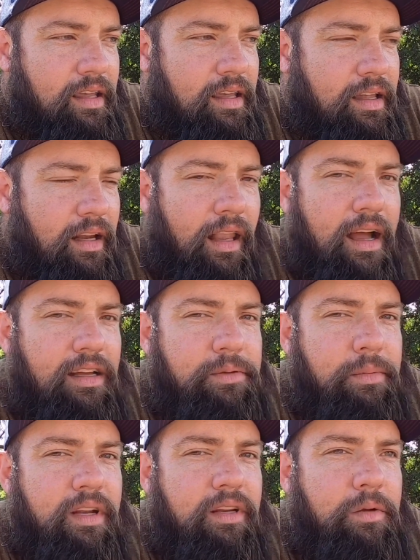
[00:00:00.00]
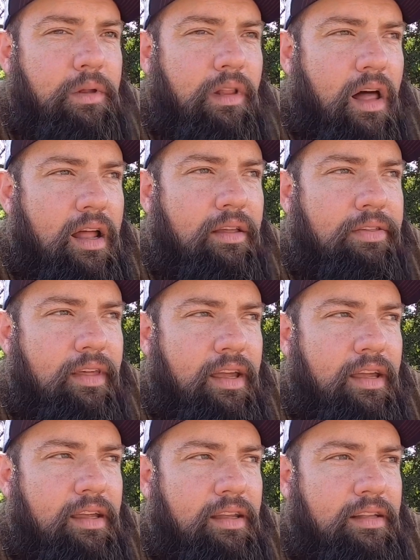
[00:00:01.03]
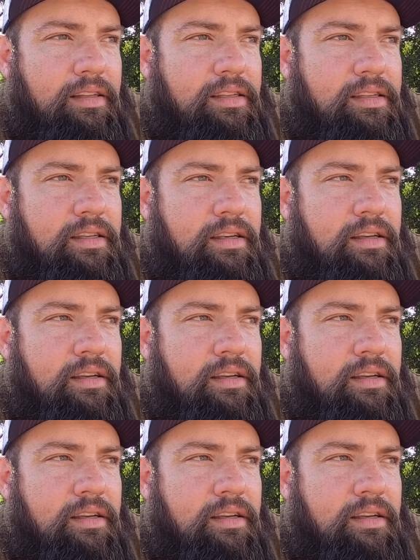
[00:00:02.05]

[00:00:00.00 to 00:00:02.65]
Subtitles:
allows me to do a lot of things